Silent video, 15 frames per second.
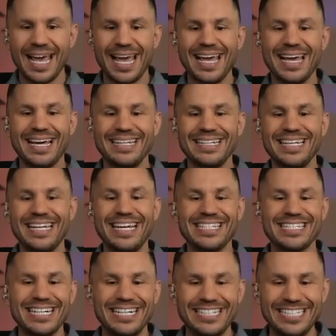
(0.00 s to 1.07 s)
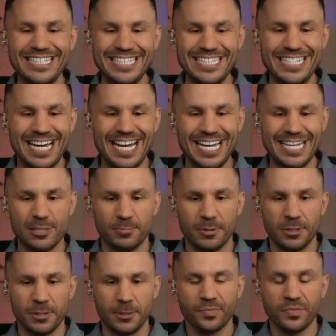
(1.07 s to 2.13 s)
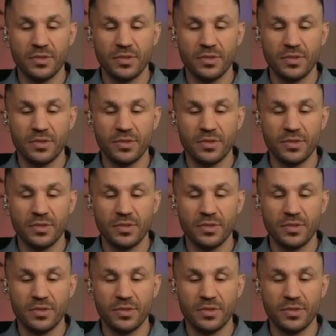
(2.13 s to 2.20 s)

And it's undeniable